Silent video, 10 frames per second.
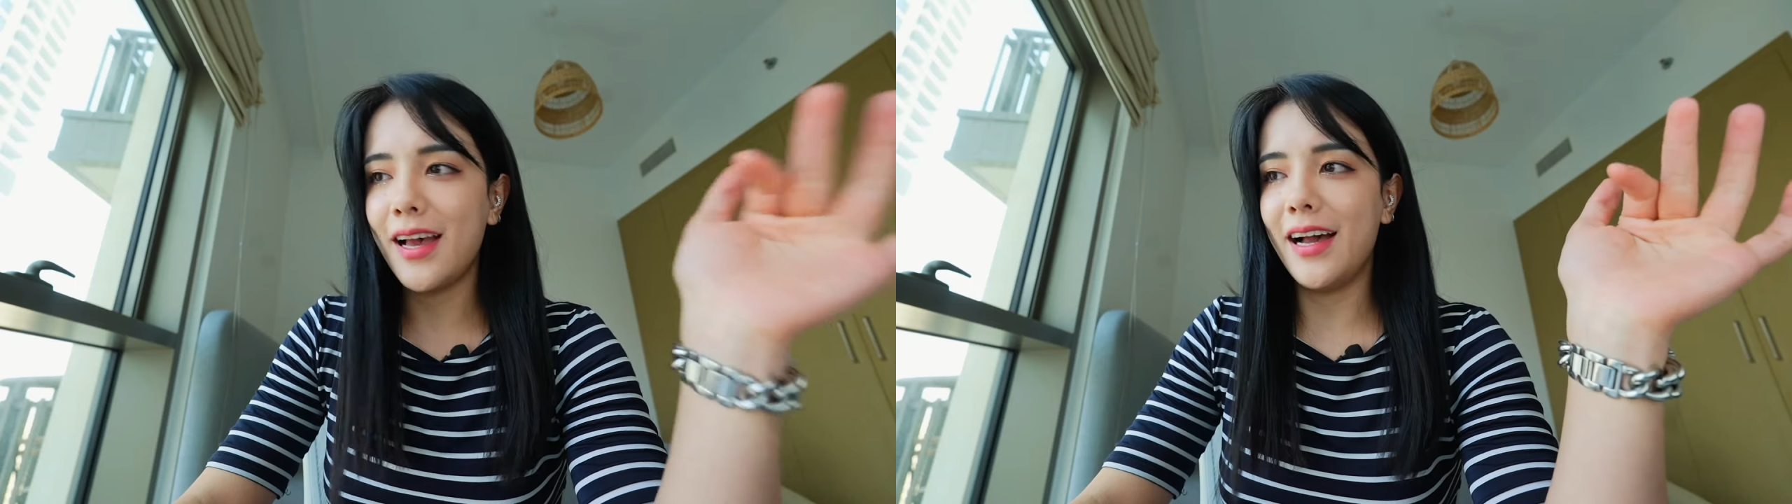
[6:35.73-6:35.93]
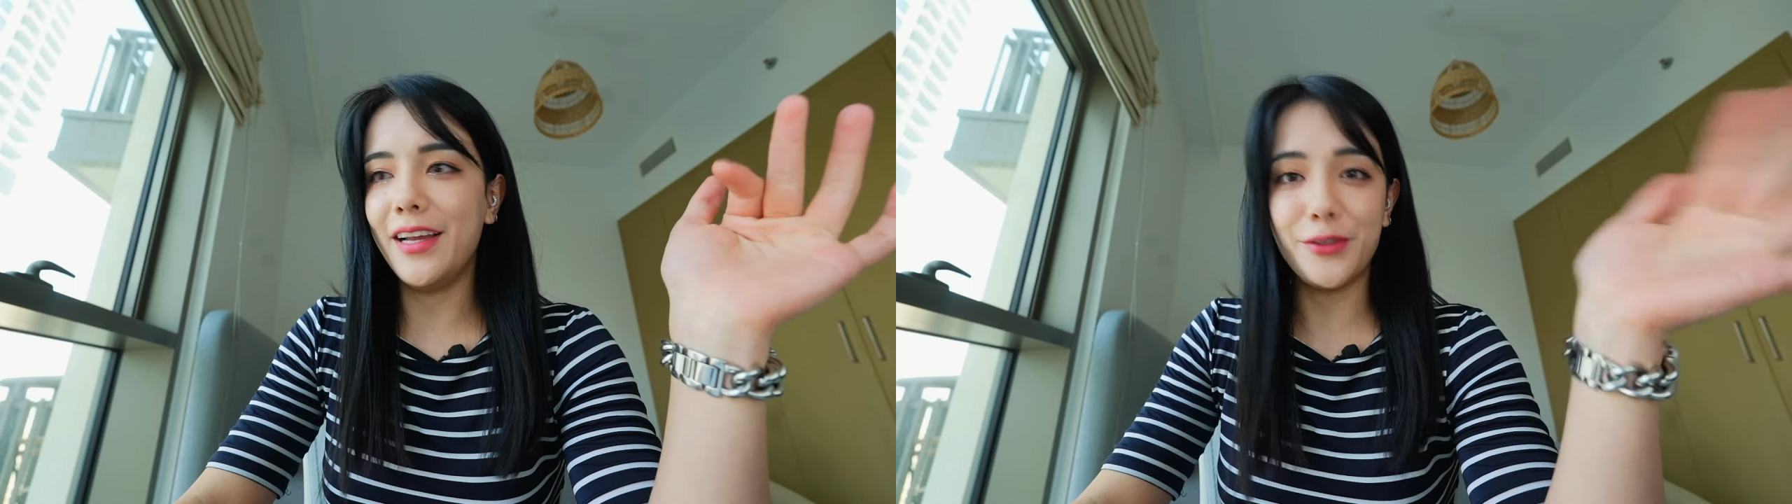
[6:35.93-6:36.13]

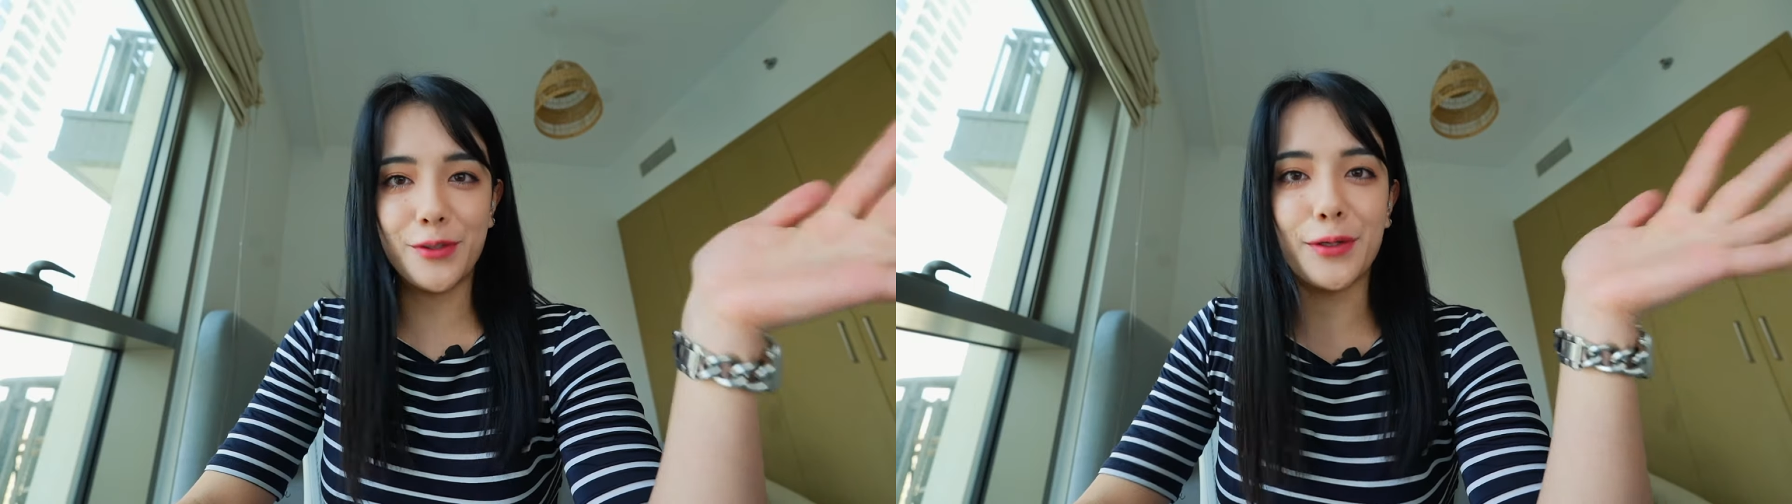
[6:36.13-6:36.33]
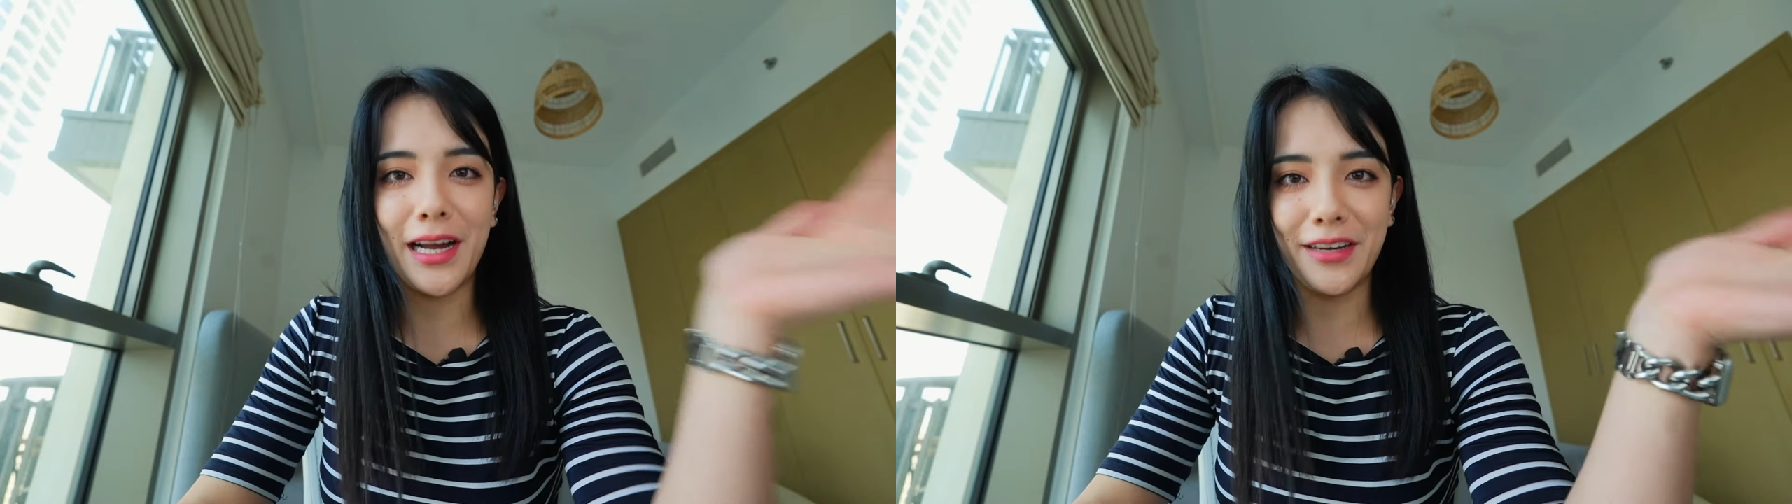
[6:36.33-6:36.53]
and you
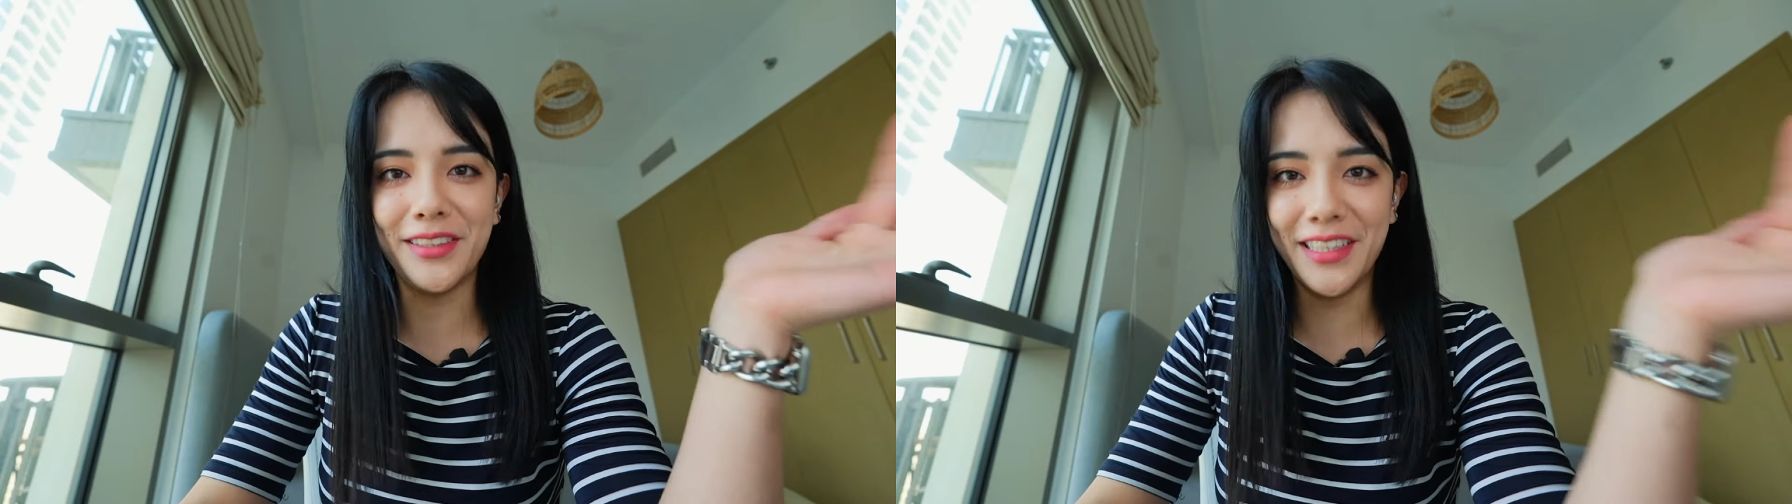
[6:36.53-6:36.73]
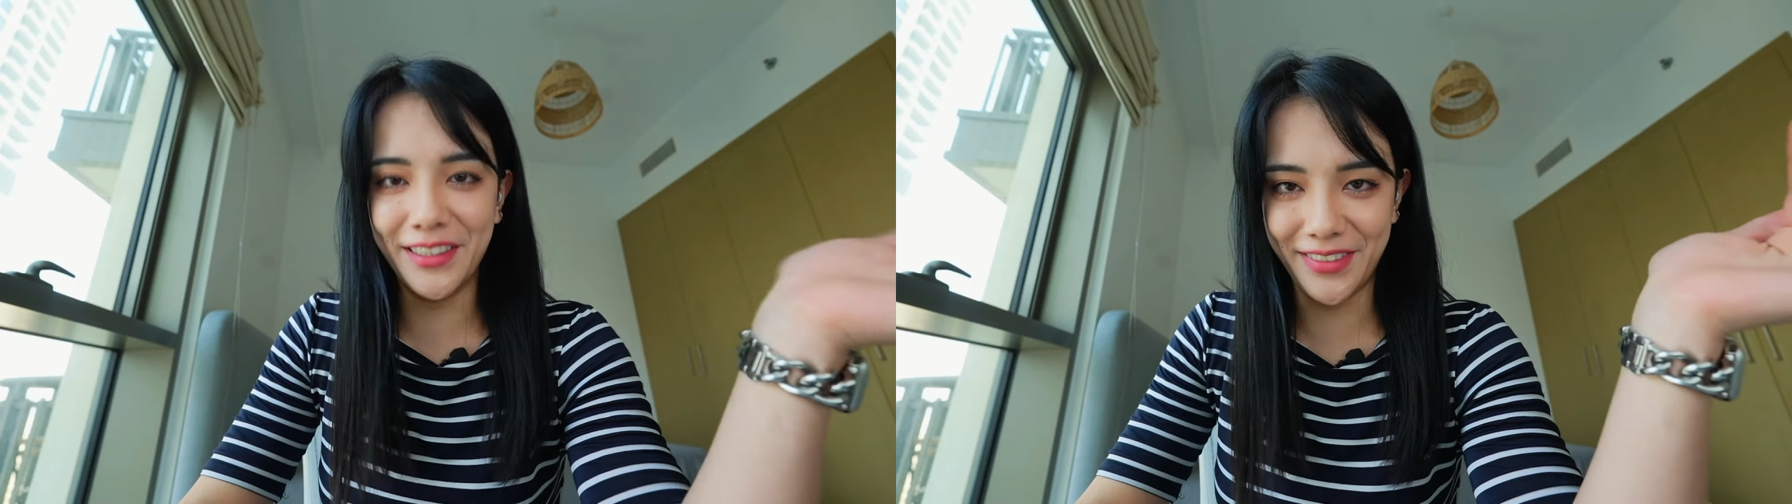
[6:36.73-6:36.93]
don't have
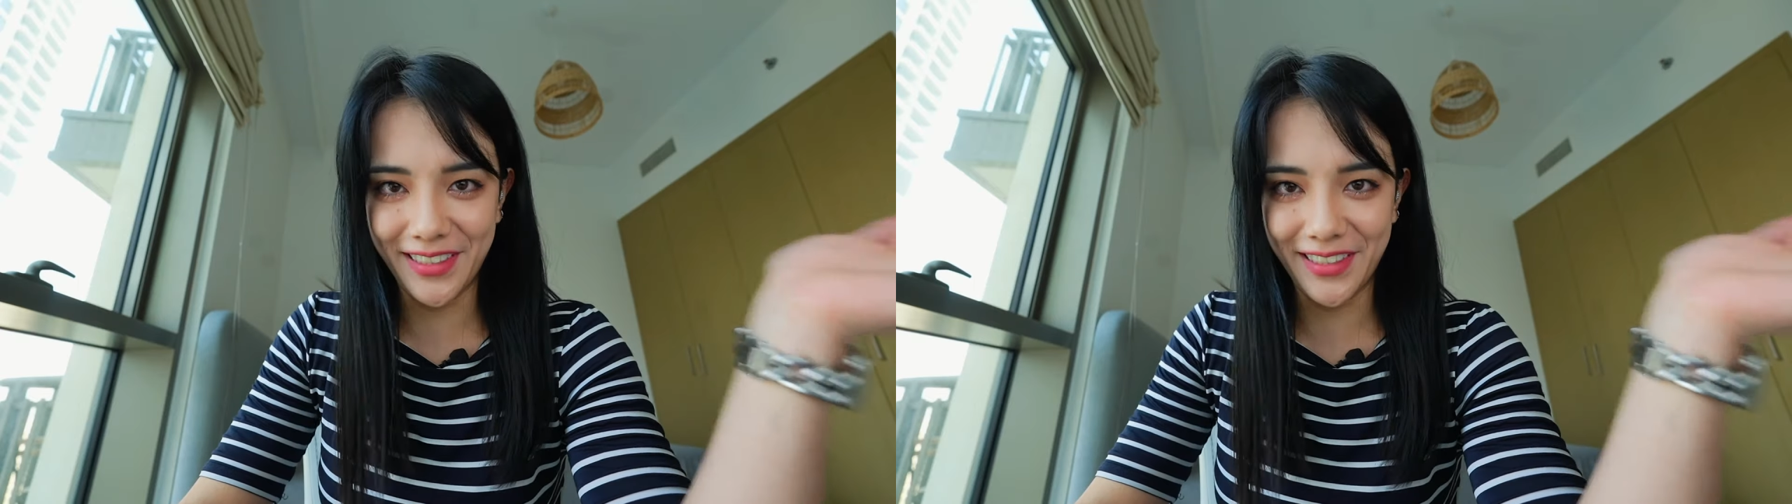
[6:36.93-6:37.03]
enough